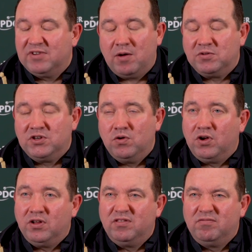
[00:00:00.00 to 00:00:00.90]
I was no
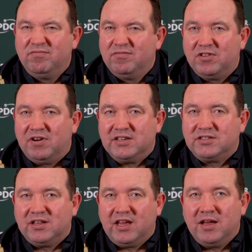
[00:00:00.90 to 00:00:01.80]
good the
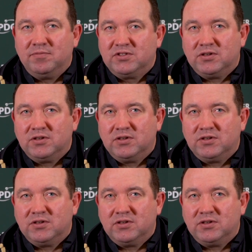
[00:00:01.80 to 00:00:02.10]
rest of the game.